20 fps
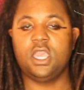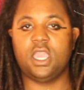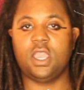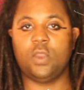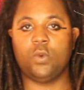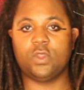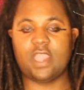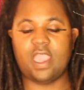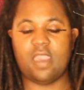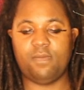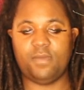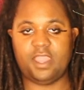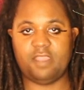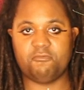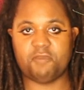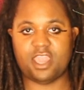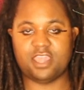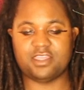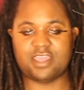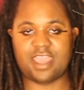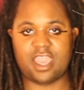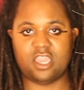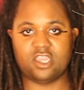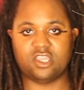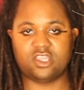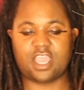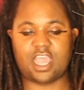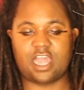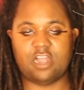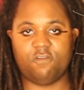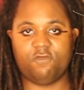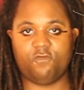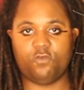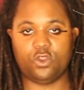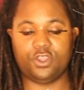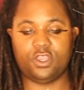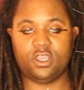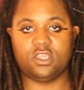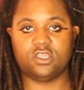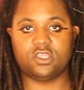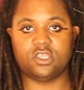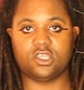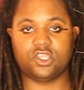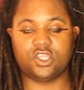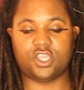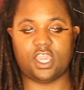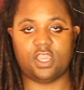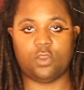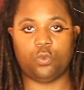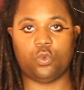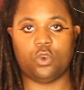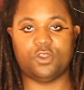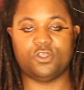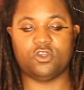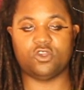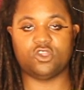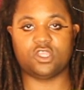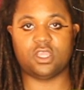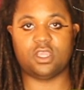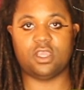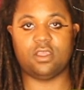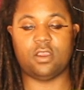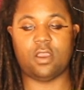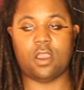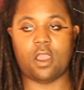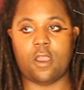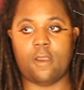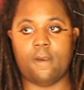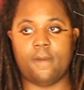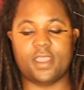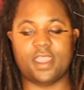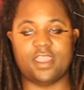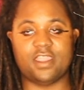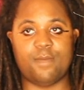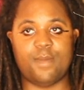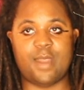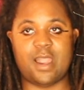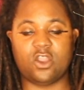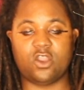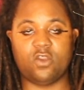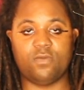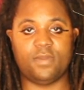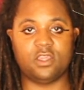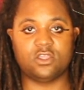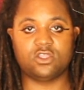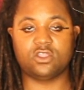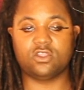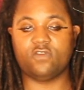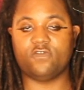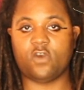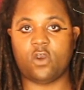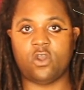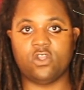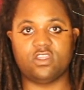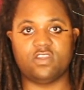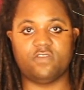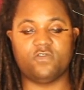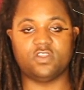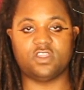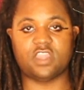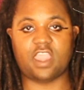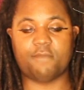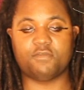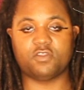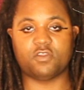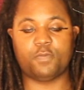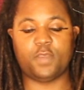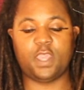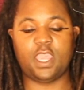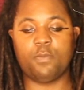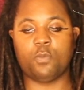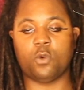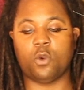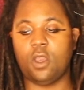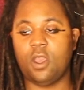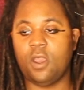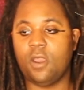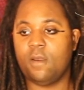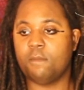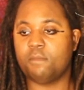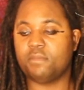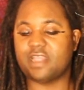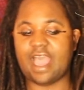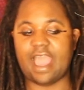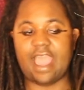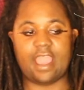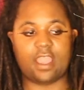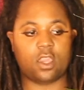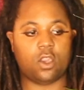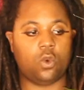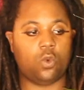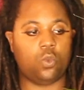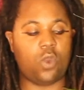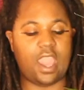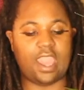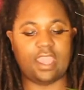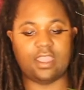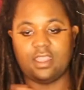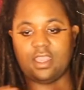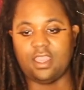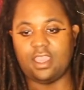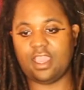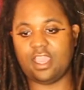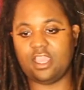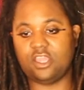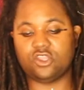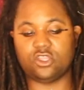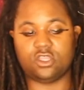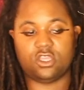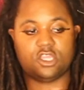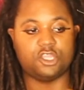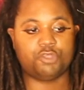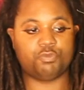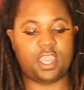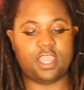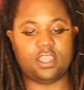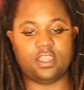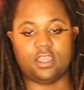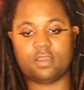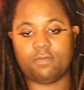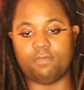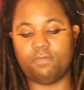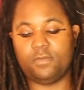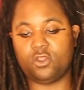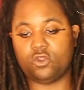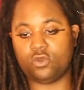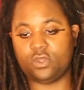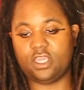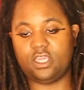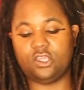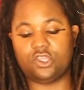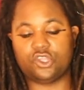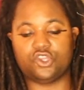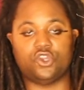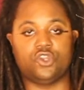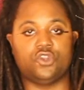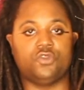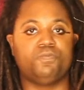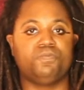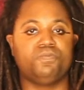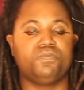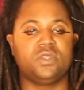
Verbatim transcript: And what I mean by that is California is a state where there's a, a, an amalgamation of all different types of people. Black, white, Asian, Hispanic, Middle Eastern.